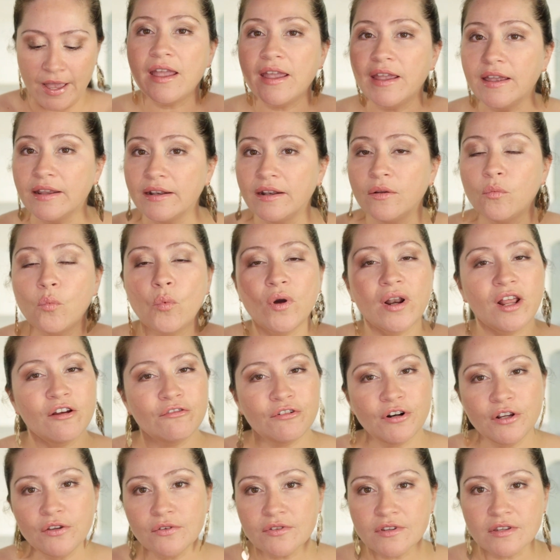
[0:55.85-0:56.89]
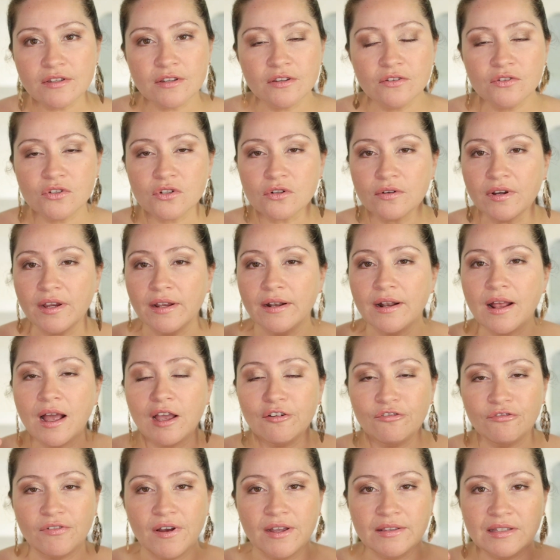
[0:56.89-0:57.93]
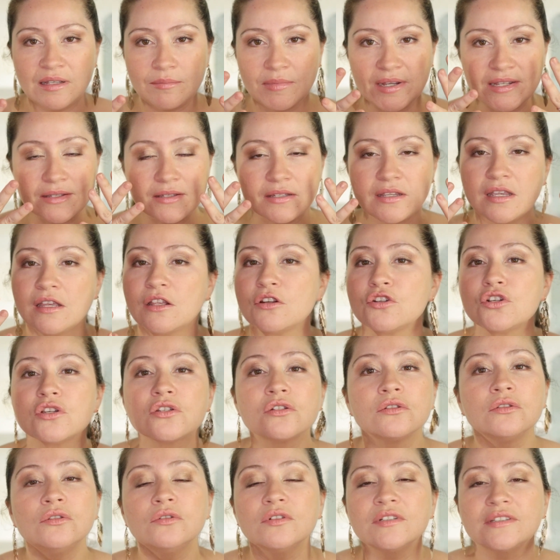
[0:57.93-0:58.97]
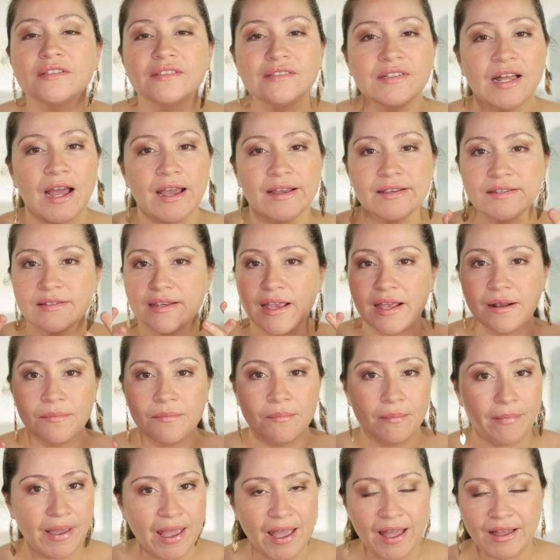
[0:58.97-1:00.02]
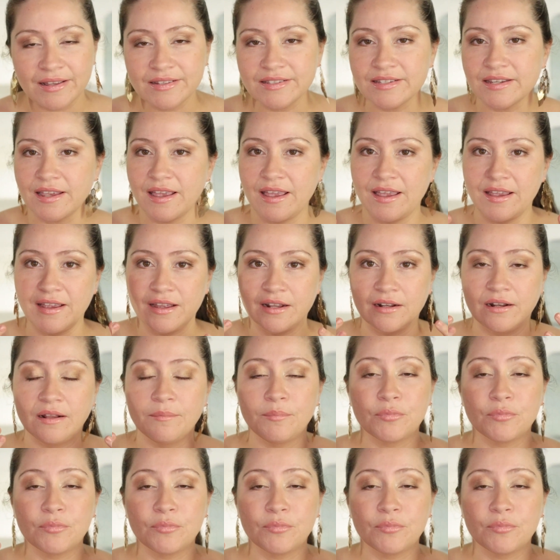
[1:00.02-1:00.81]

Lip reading: And whenever I use a sunscreen, I find that my skin just looks nice and matte and